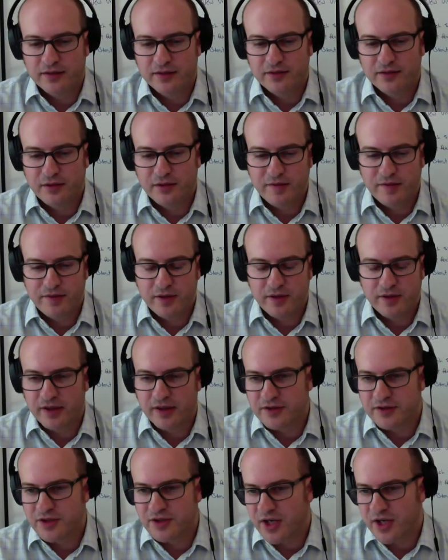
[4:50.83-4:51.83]
if they're a
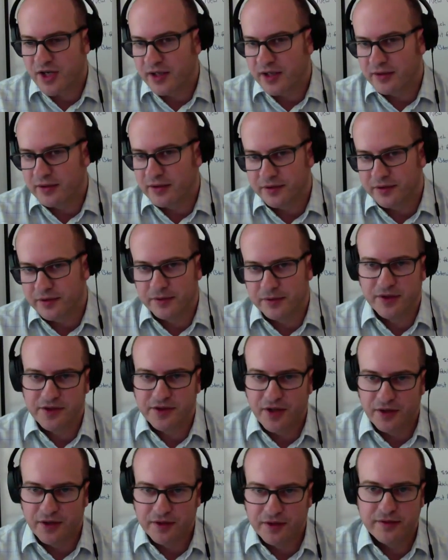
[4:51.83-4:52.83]
child or an
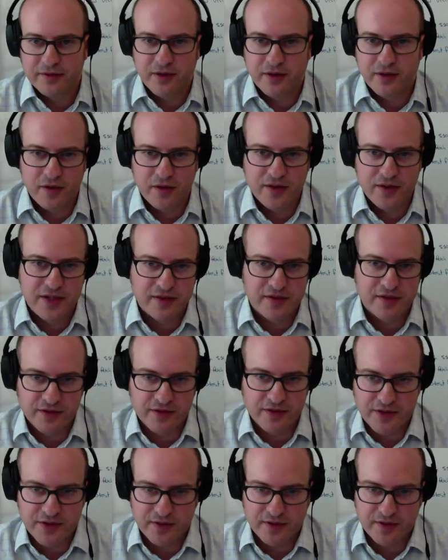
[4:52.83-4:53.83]
adult, all these different
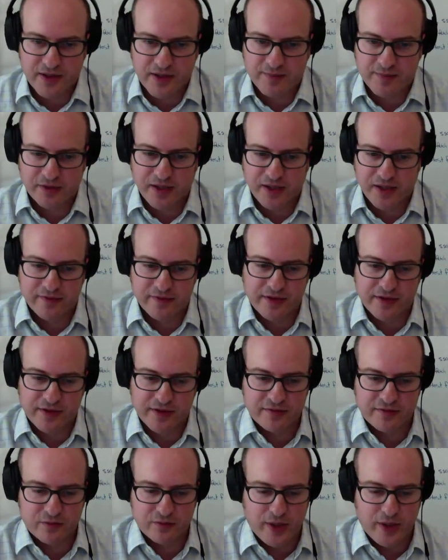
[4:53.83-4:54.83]
sort of demographics
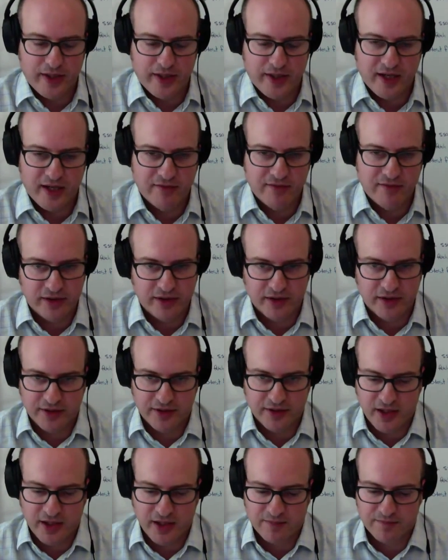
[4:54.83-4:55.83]
weigh heavily on
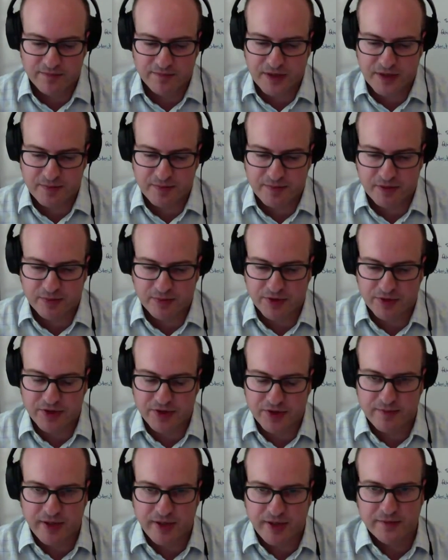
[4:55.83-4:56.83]
how people approach
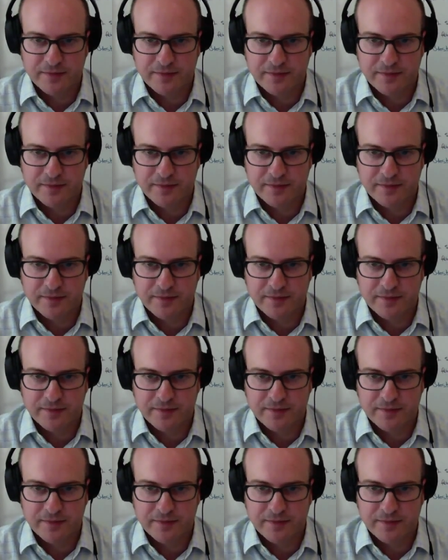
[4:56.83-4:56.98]
the pen.